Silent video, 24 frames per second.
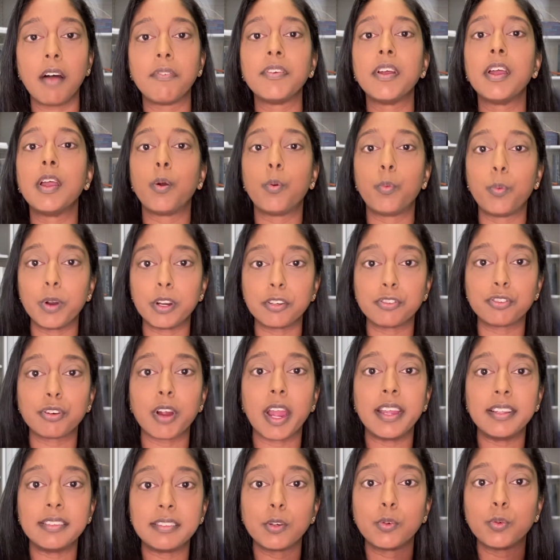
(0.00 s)
we're trying to
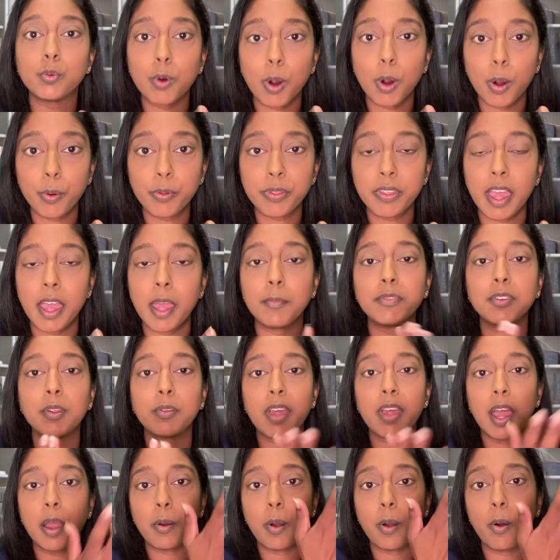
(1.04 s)
grow them so that
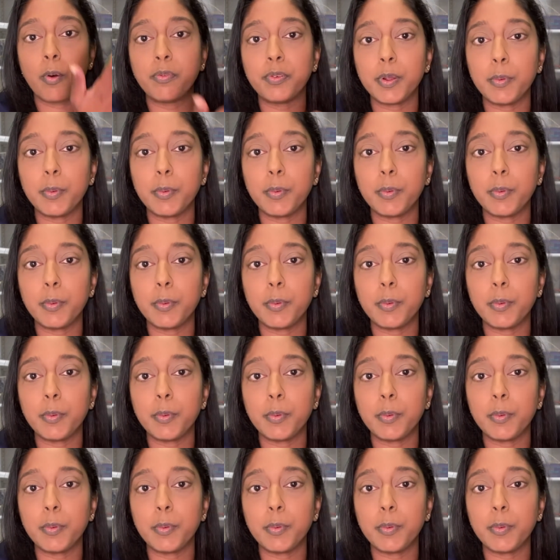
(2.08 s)
hopefully we